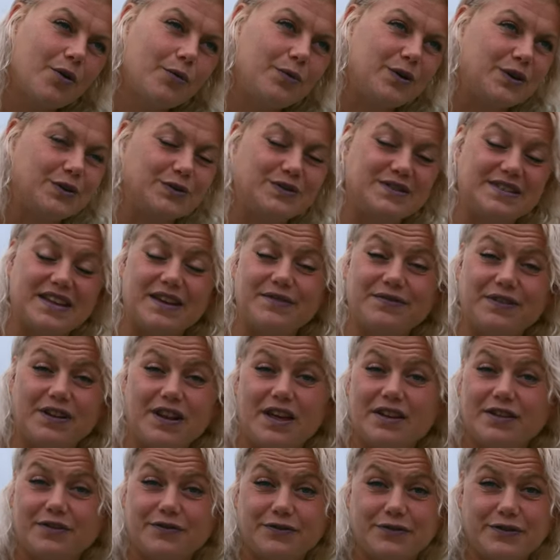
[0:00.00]
we could save a
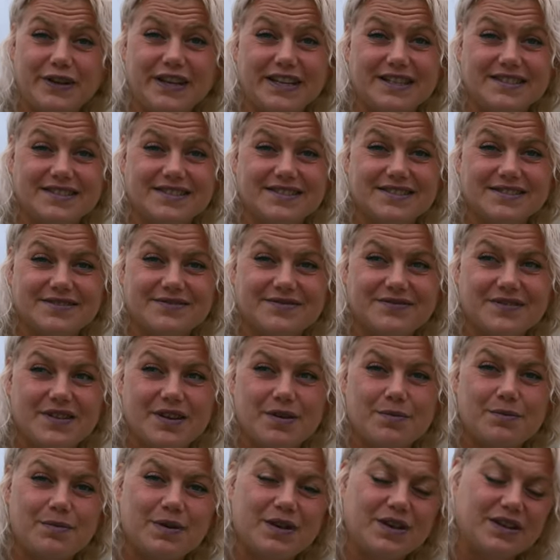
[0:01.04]
lot of trees,
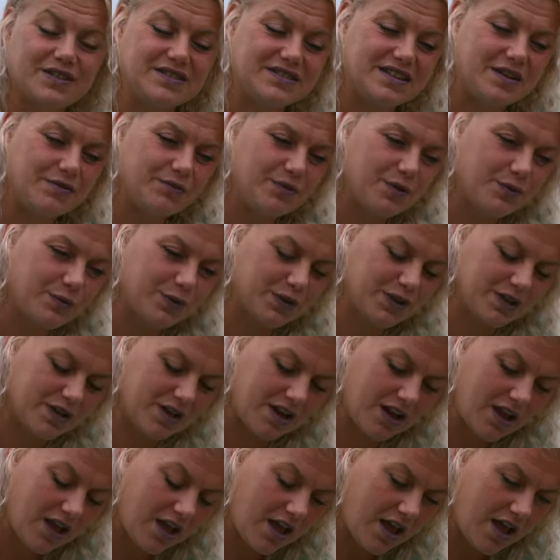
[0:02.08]
because then we
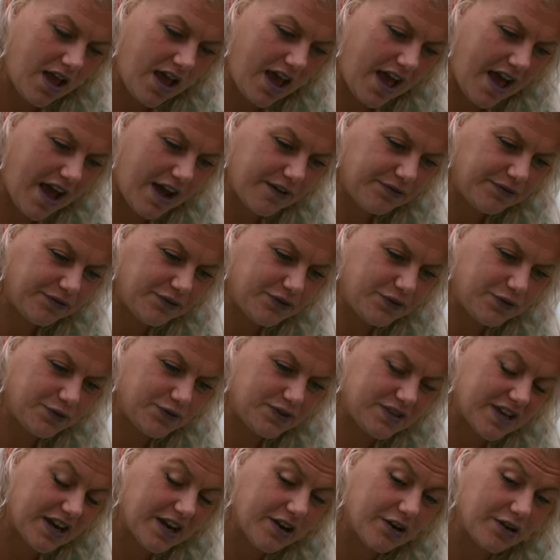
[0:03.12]
wouldn't have to
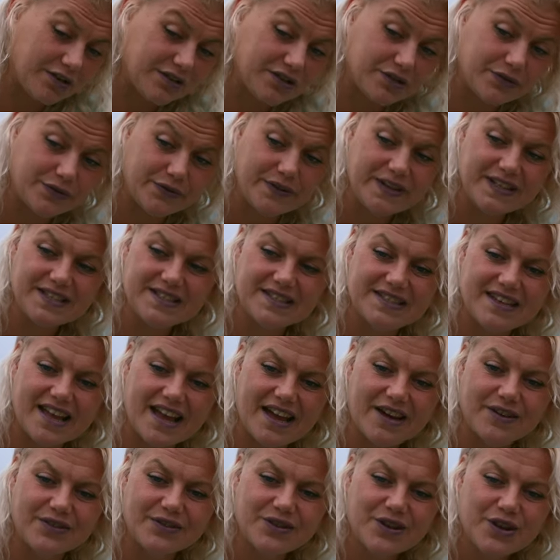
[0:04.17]
tear all the trees
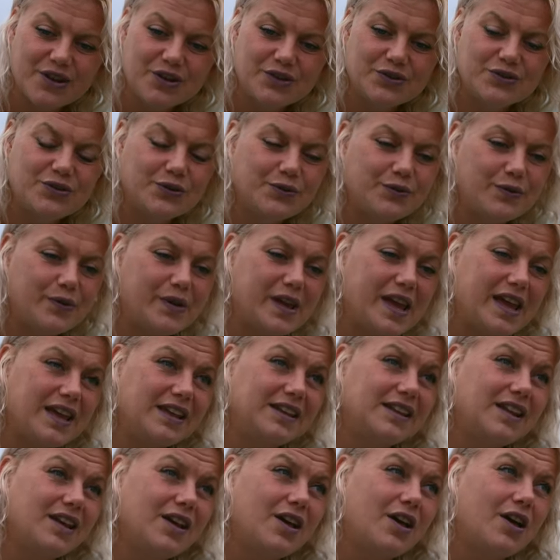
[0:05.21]
down to
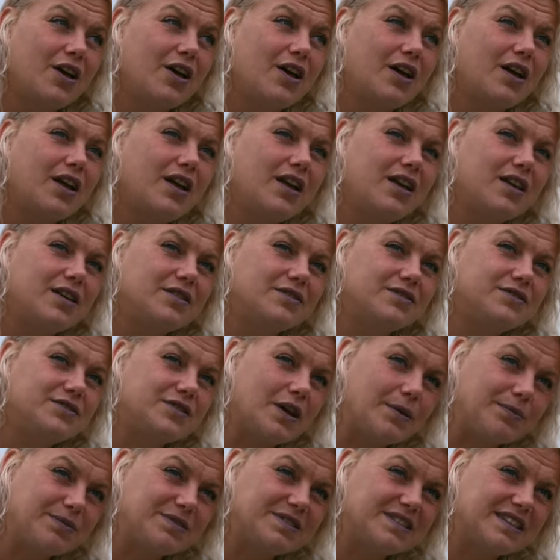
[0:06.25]
create a
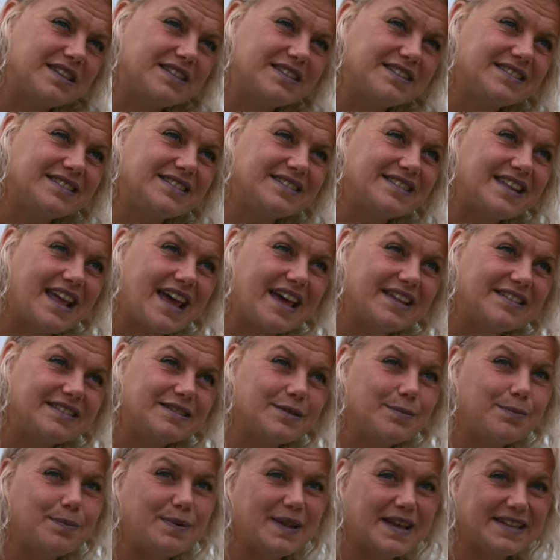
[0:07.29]
substance that
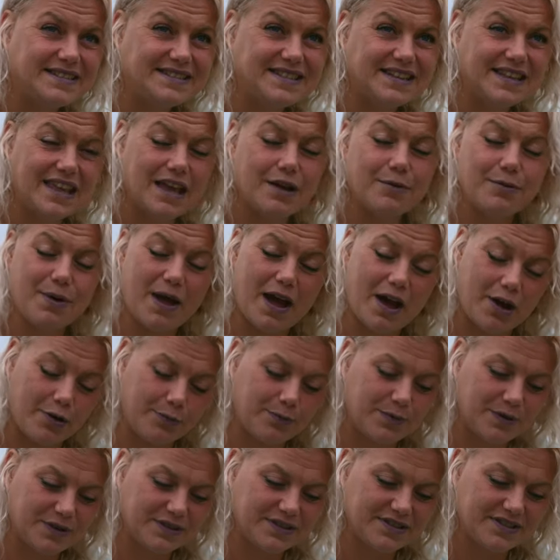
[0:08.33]
the plastic can
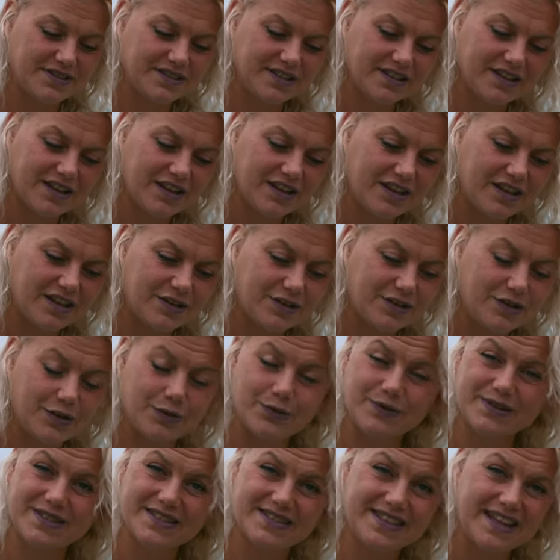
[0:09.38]
help us
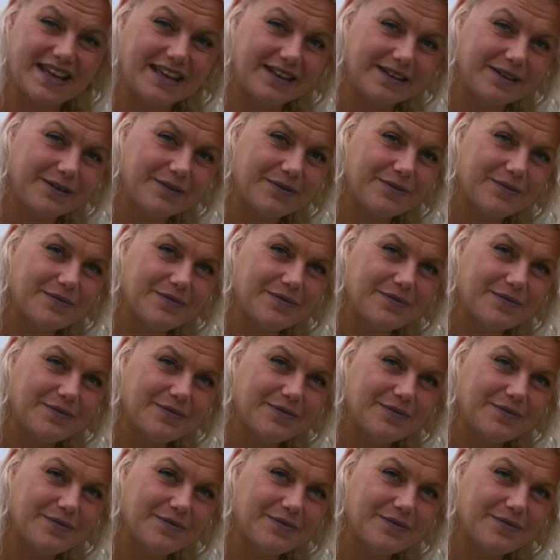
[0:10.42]
do instead.